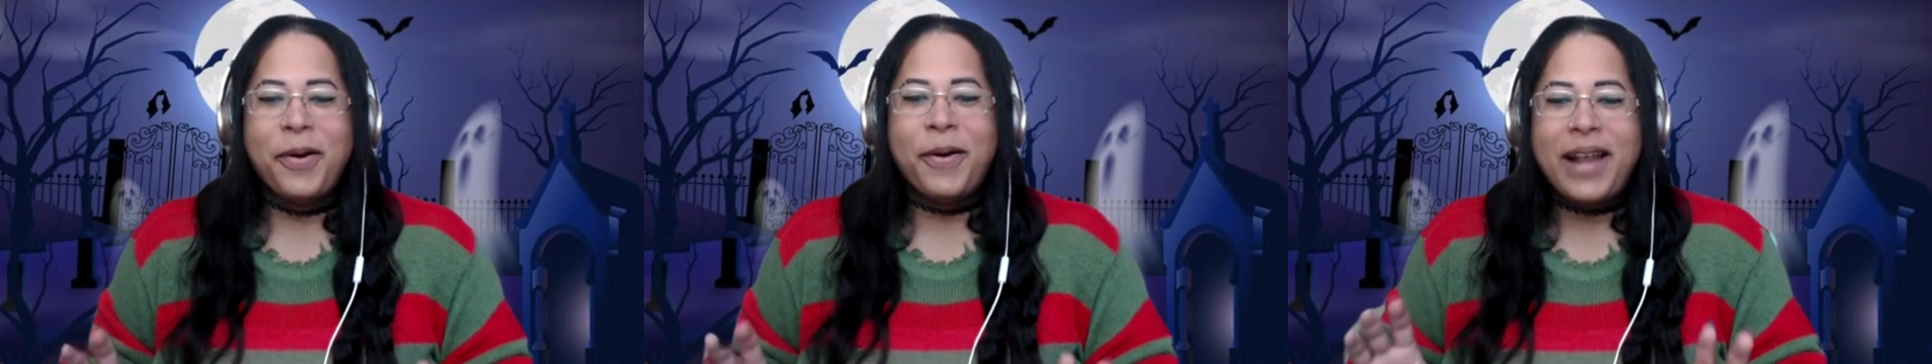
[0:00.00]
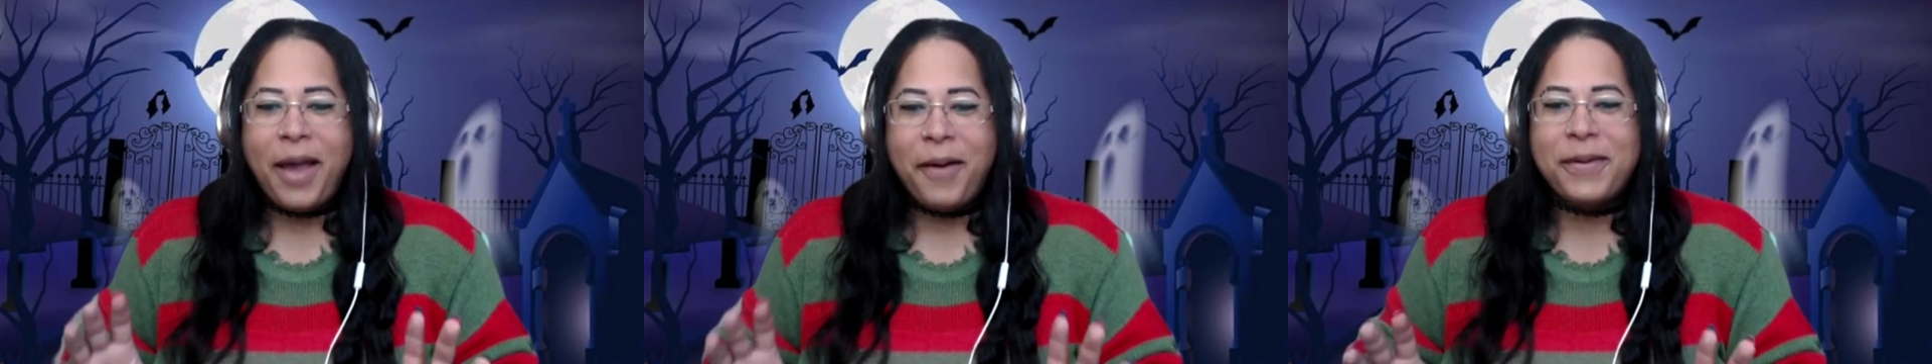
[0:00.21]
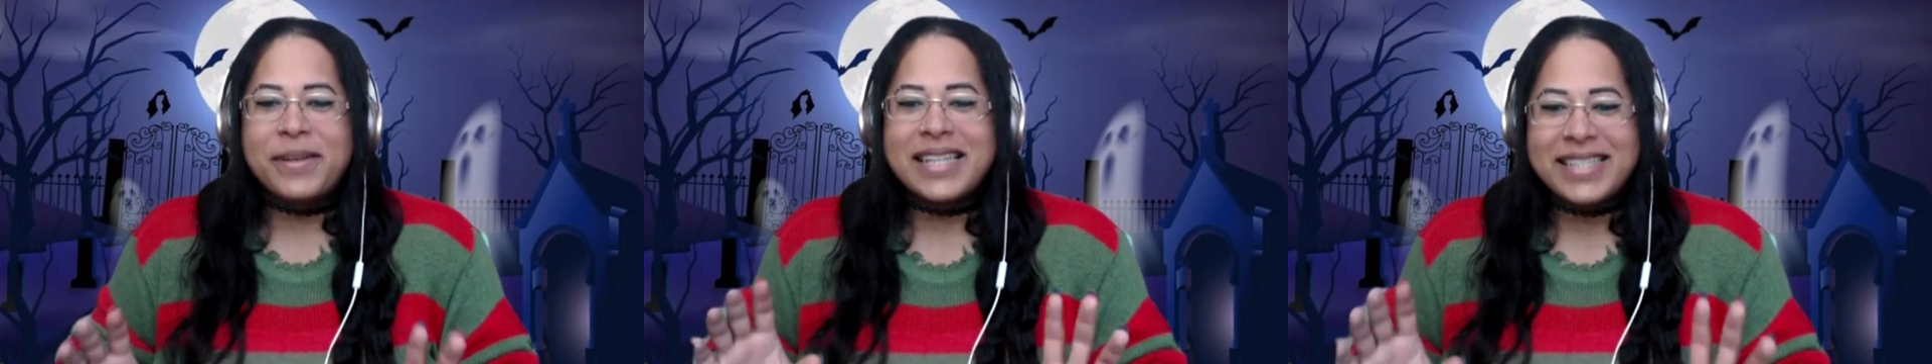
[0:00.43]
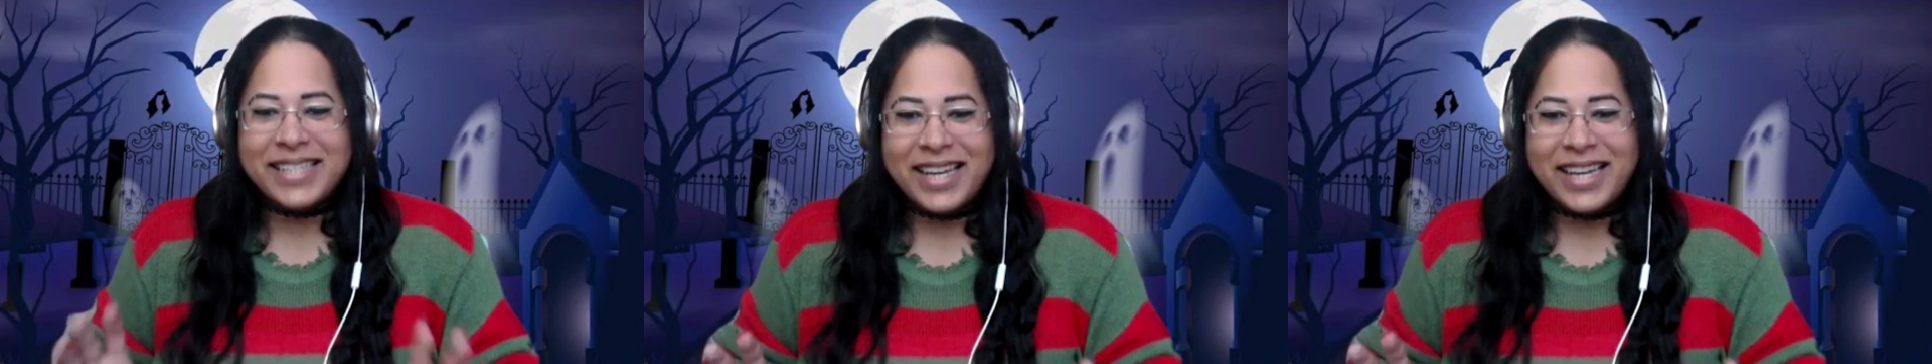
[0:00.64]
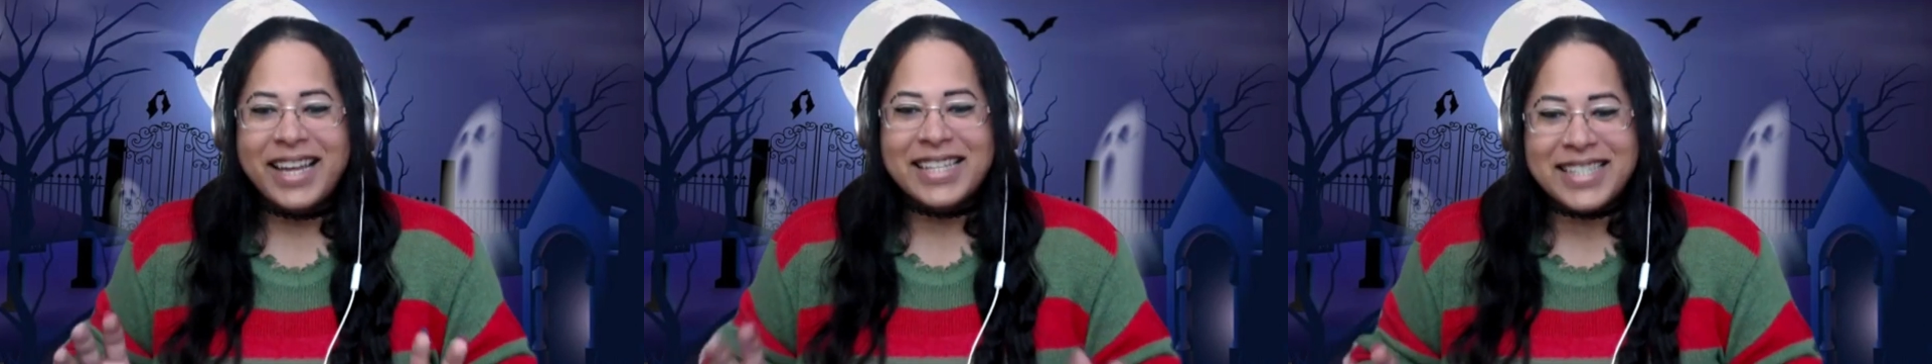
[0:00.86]
when I was as
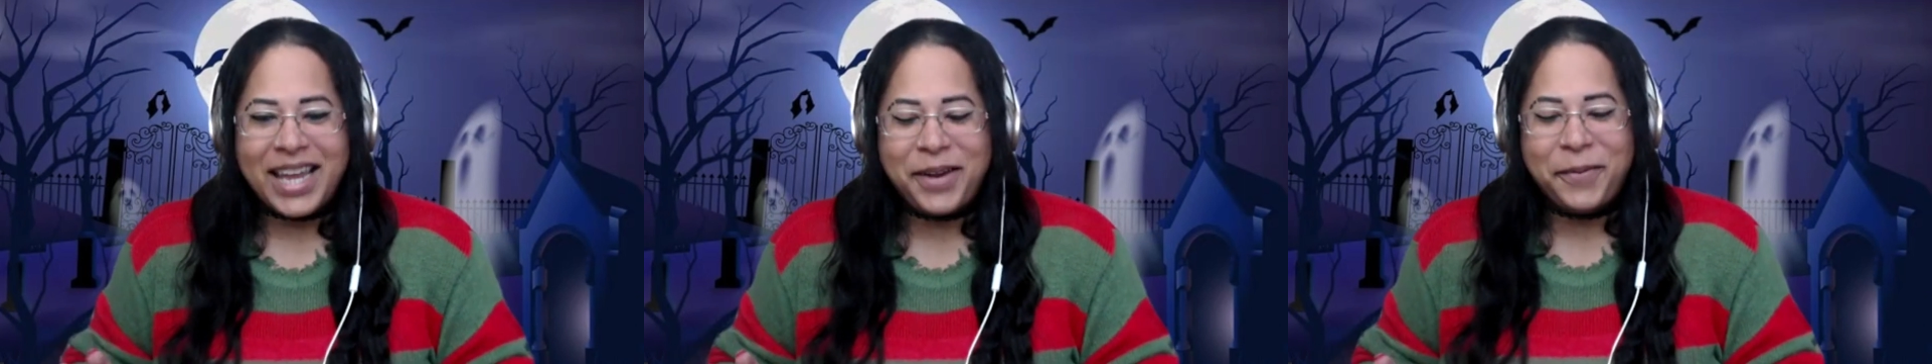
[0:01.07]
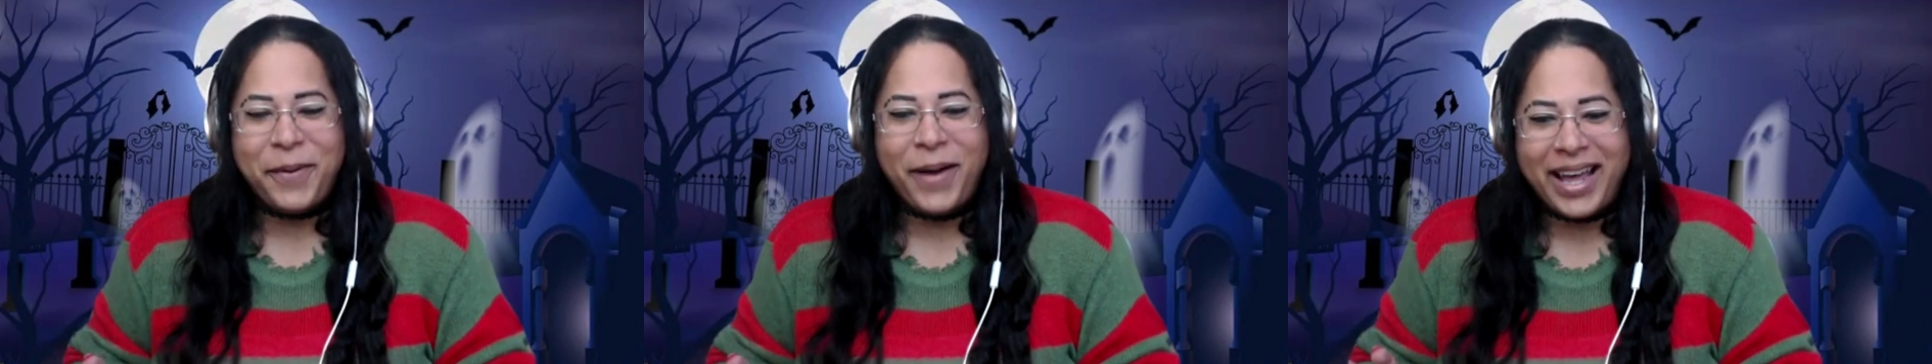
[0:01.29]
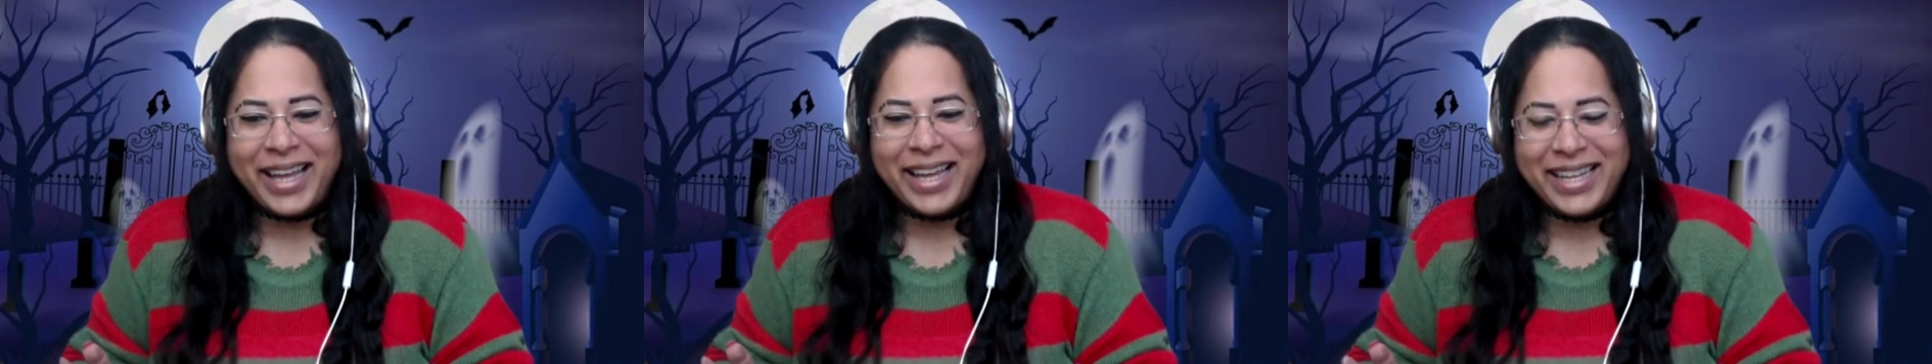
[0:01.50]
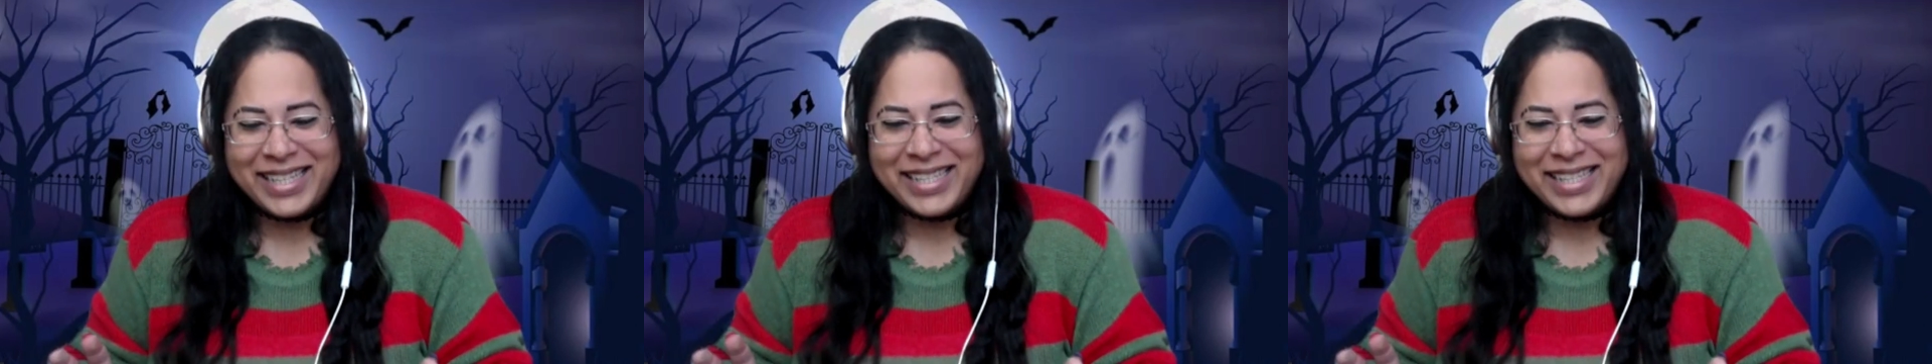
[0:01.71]
young as I was.